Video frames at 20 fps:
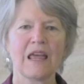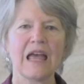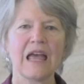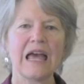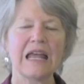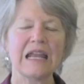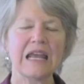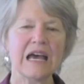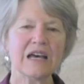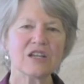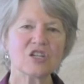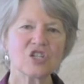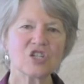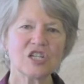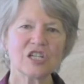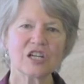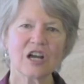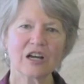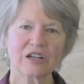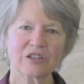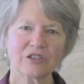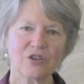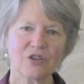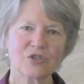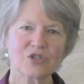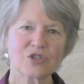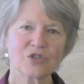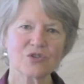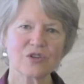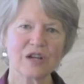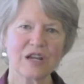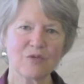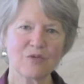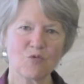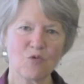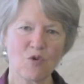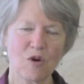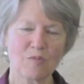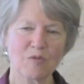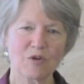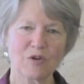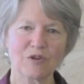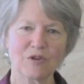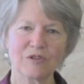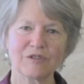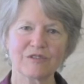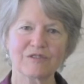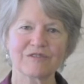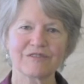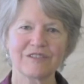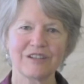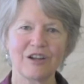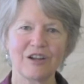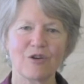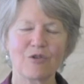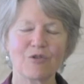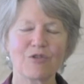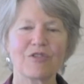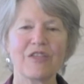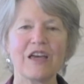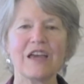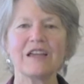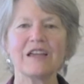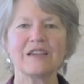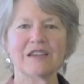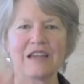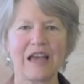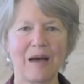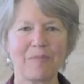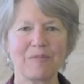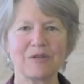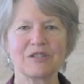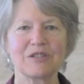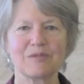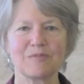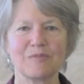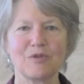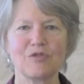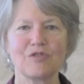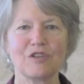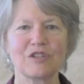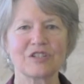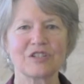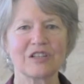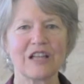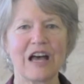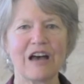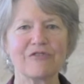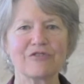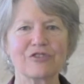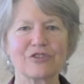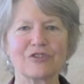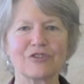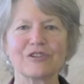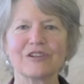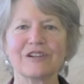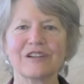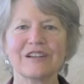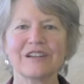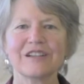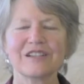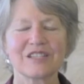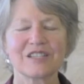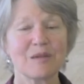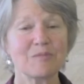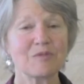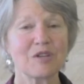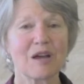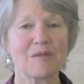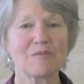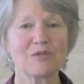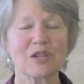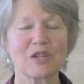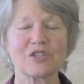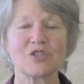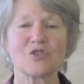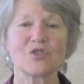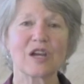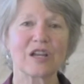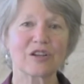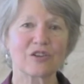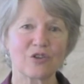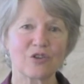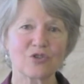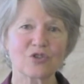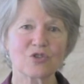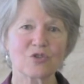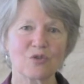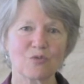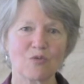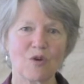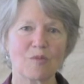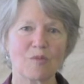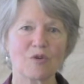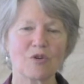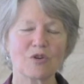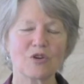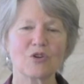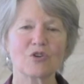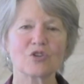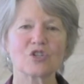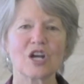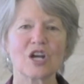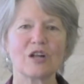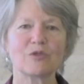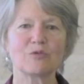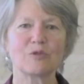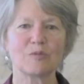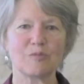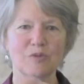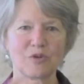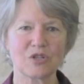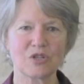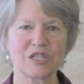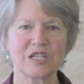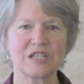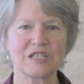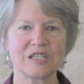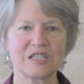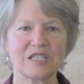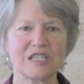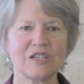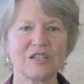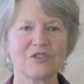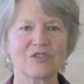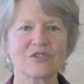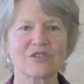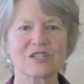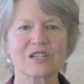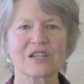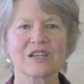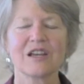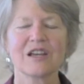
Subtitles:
And as she got closer and warmer, they happen to move into laughter. Sometimes as you get closer and warmer, your child will burst into tears.